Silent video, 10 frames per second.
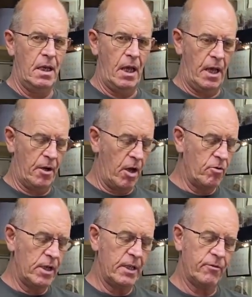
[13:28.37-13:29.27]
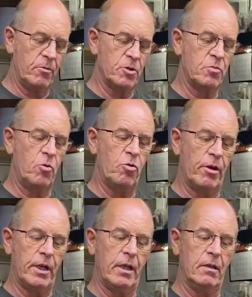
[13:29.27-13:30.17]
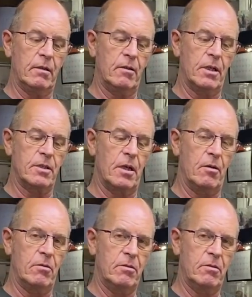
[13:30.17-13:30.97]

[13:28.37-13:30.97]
and I only give them a small cricket like so.